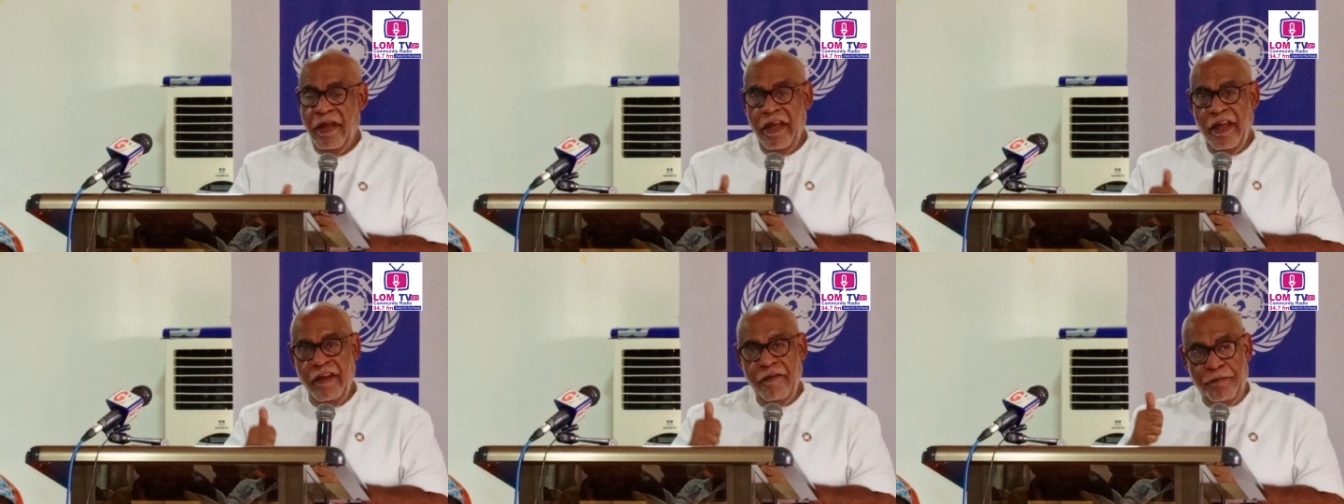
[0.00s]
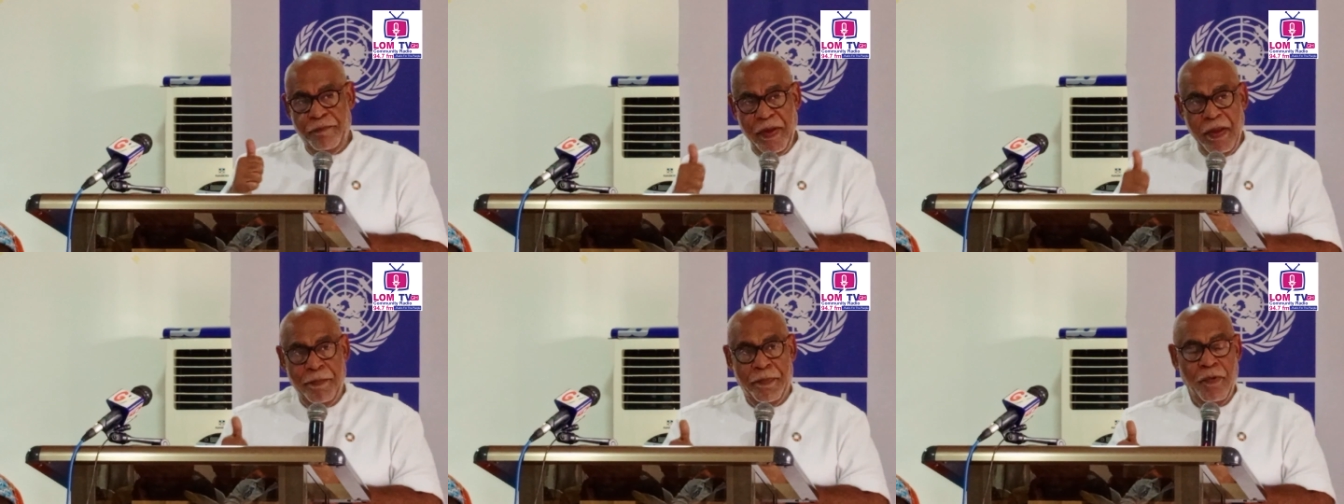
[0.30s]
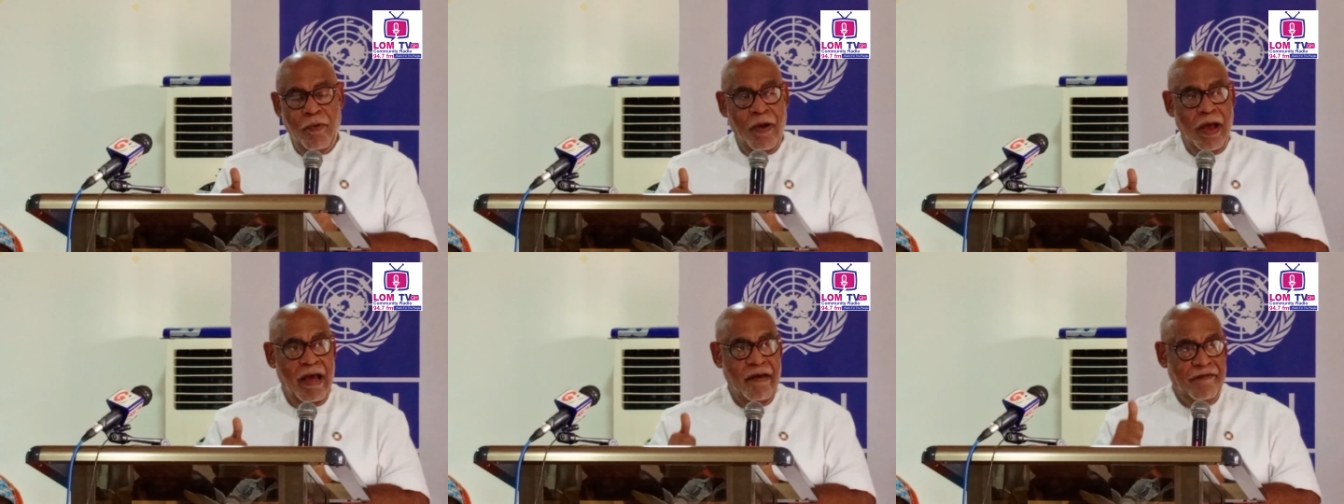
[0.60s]
If
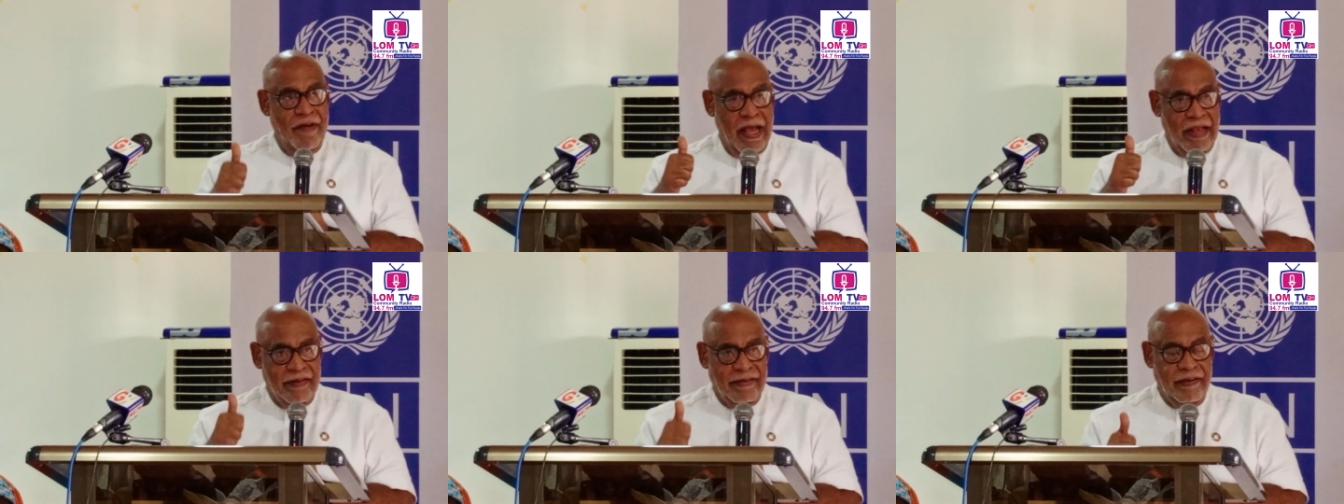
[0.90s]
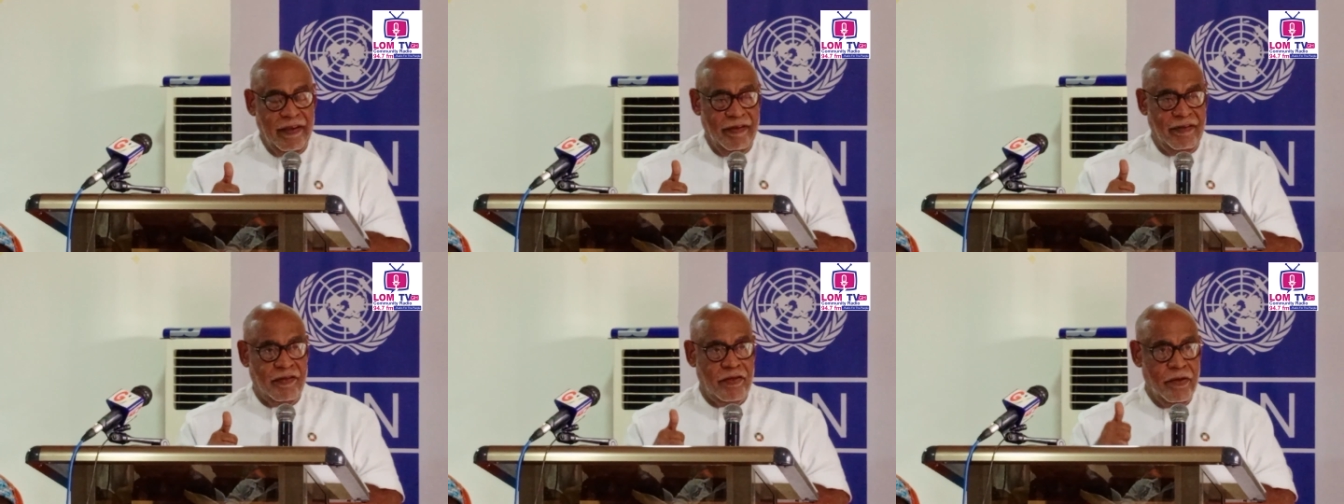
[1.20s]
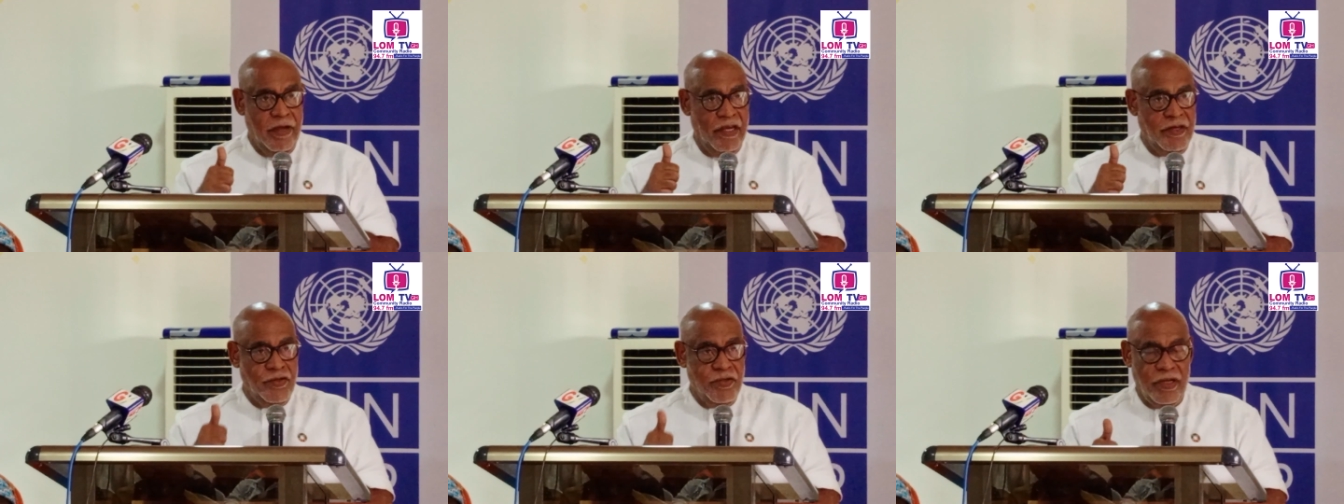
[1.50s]
people have access
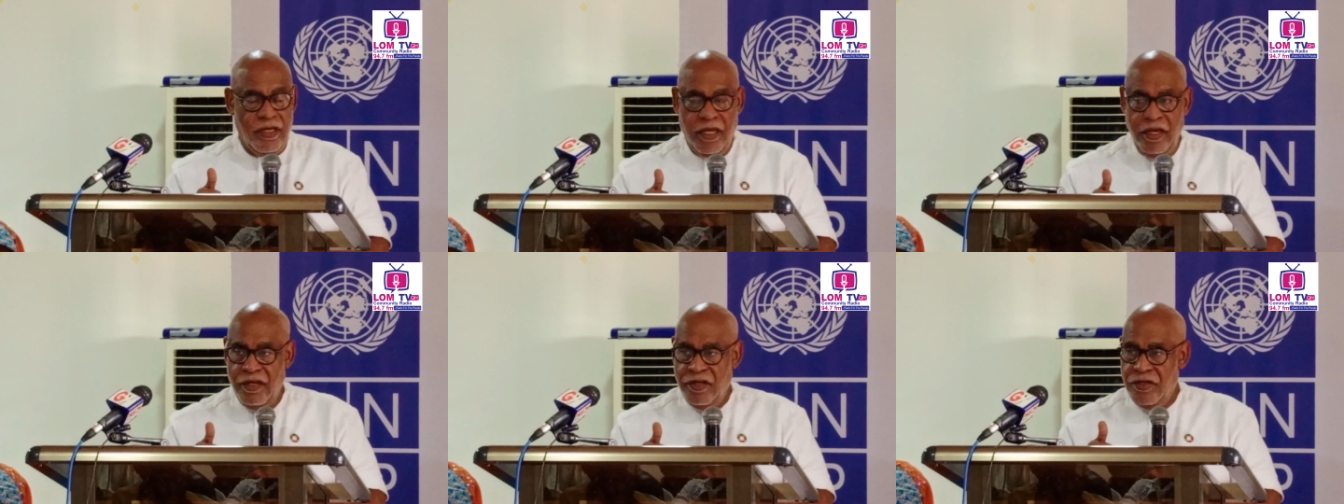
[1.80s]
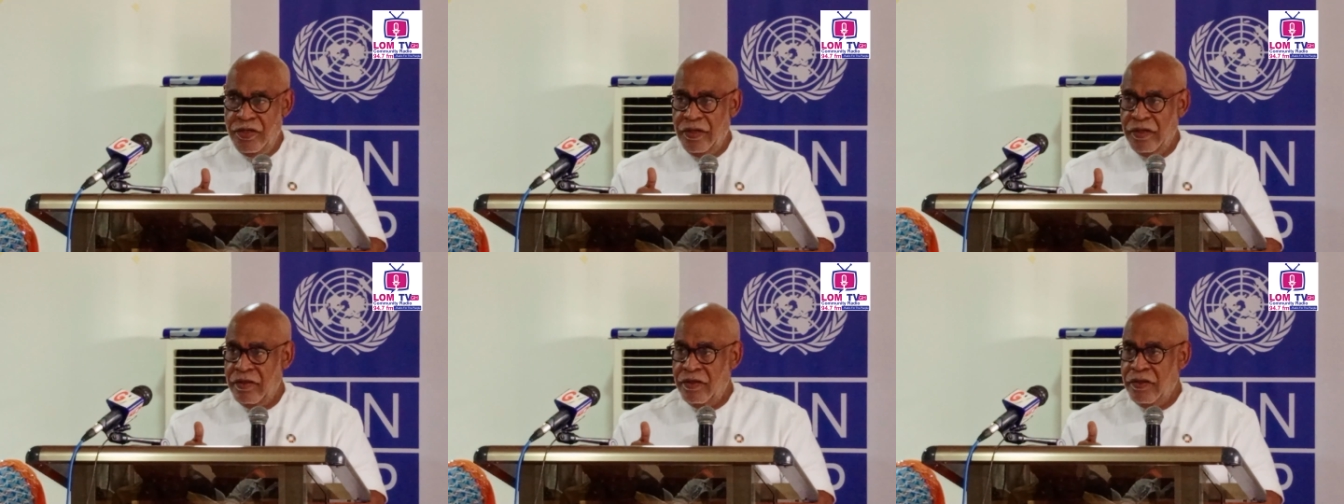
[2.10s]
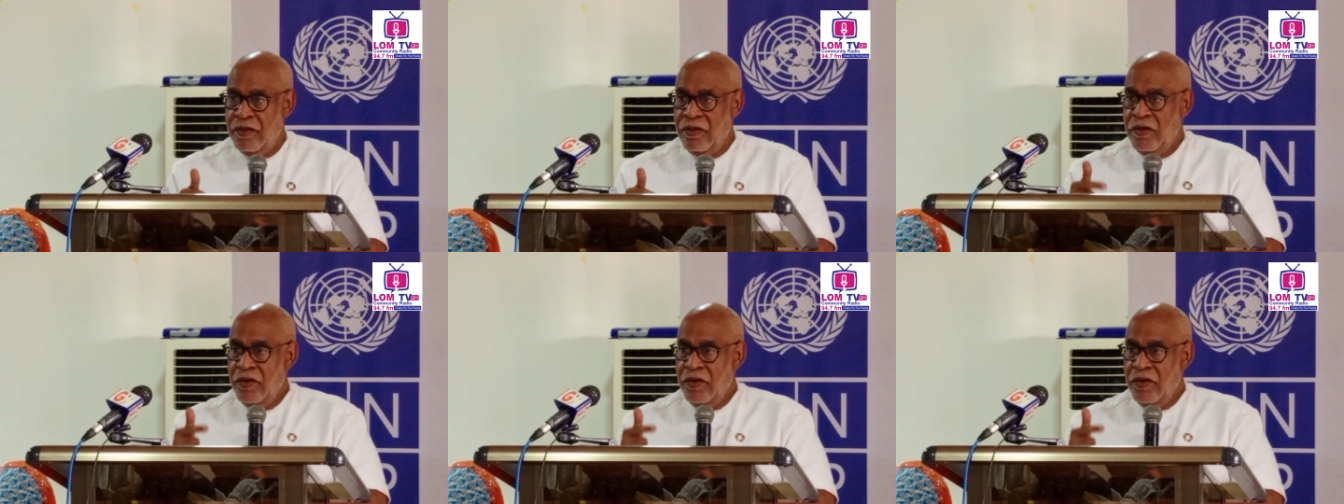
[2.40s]
to education,